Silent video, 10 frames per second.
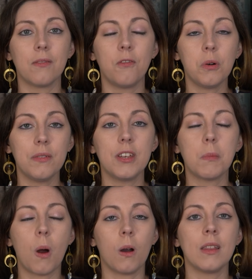4 of
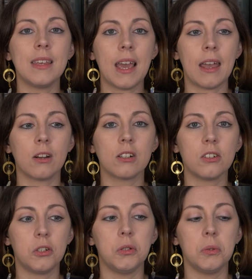them are the heirs
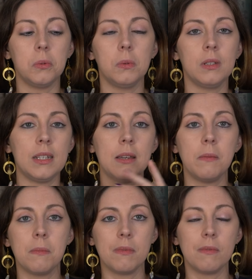to the
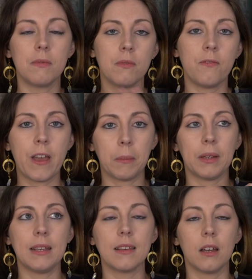
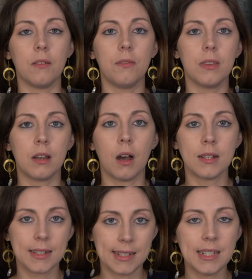families of the
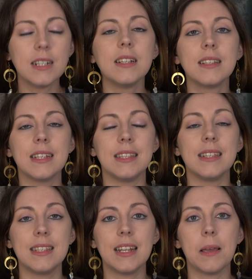gods' descendants in
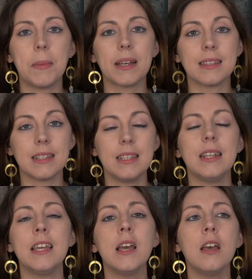this city, because the
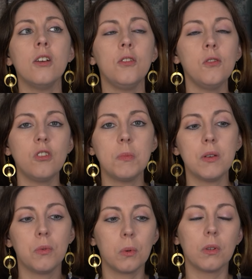city used to be
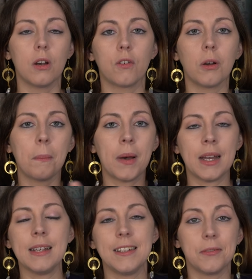ruled over
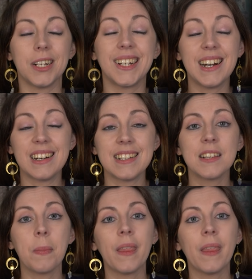by different gods,